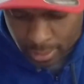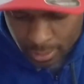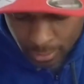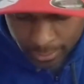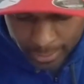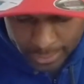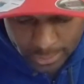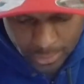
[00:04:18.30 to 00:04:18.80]

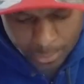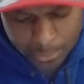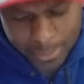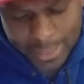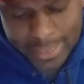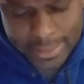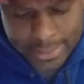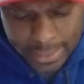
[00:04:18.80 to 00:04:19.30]
Okay, so I'm going
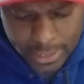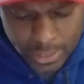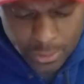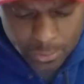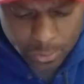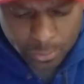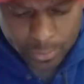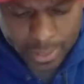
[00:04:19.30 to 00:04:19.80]
to
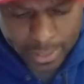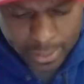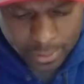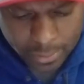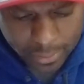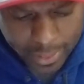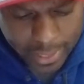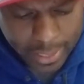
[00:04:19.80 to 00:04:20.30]
continue on right
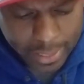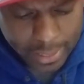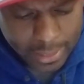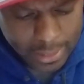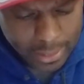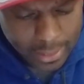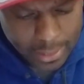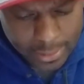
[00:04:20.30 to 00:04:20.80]
here, and
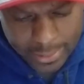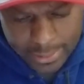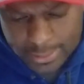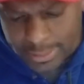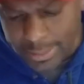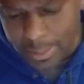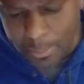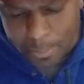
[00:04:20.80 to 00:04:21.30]
this
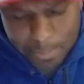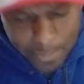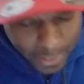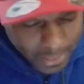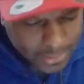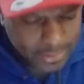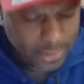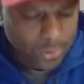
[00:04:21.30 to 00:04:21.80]
is an
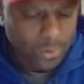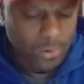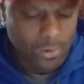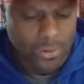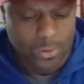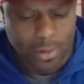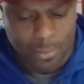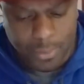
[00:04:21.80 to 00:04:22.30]
amazing
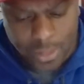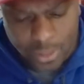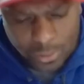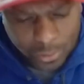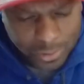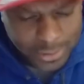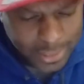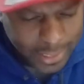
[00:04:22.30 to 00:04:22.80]
article. I would
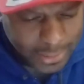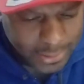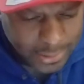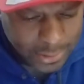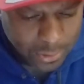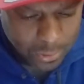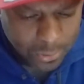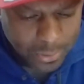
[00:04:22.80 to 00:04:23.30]
encourage you guys to
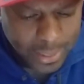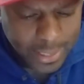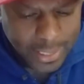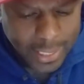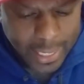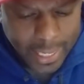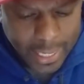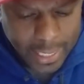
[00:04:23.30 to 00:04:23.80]
go
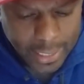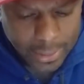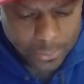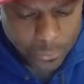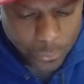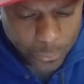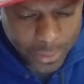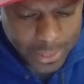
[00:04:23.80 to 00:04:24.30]

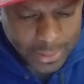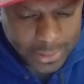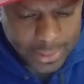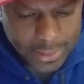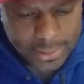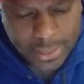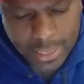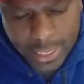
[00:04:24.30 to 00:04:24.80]
and
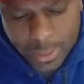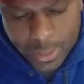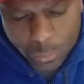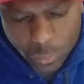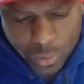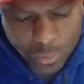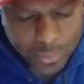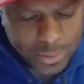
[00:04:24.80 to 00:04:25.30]
read this.
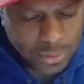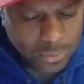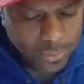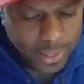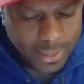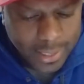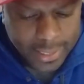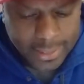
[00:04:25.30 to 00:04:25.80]
And one
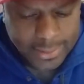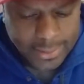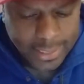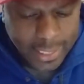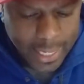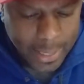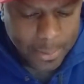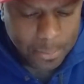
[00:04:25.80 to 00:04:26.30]
reason why, like I
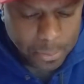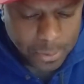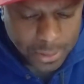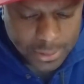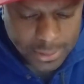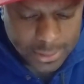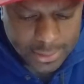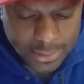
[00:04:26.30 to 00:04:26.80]
said, I'm
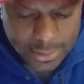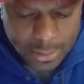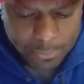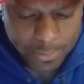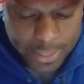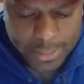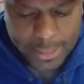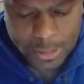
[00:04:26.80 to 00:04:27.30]
pushing
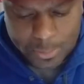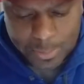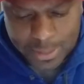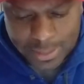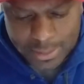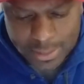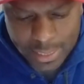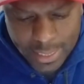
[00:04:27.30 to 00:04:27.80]
stuff like this,
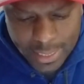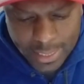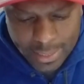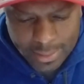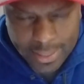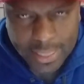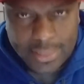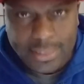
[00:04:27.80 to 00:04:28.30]
because
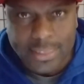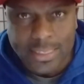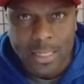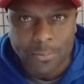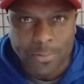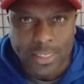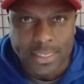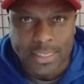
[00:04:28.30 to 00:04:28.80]
this
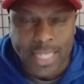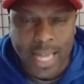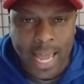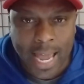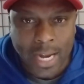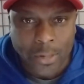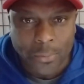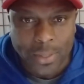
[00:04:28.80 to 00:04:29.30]
stuff is
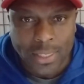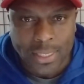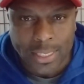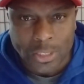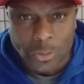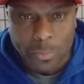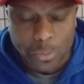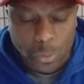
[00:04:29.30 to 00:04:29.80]
accurate,
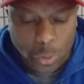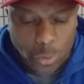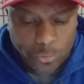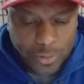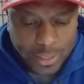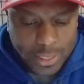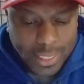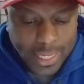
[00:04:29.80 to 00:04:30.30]
it's
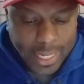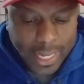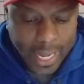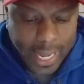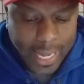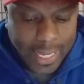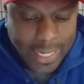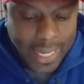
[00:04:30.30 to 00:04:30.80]
proven,
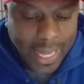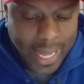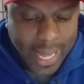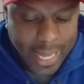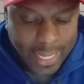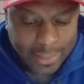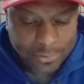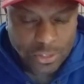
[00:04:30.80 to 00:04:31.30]
and
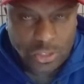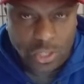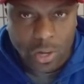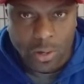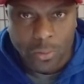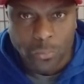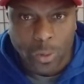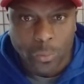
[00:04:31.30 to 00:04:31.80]
I saw it.